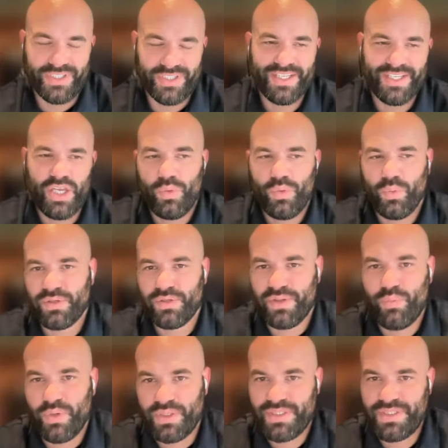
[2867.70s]

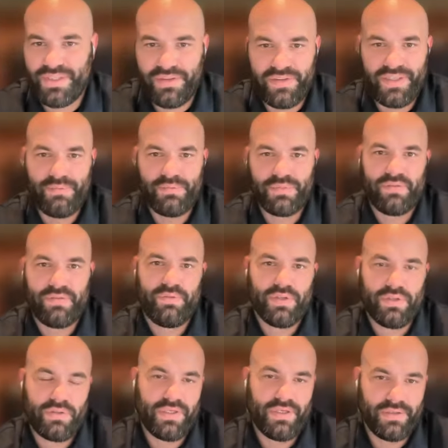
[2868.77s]
What's the themes of what you
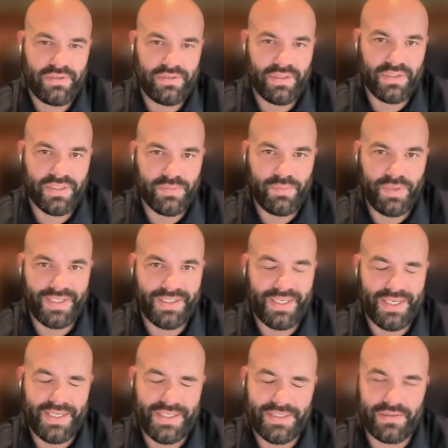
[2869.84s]
hear during this
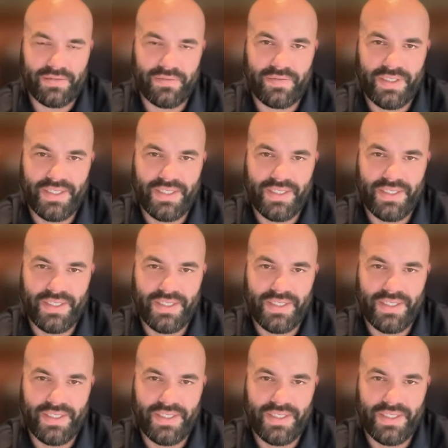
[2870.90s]
podcast of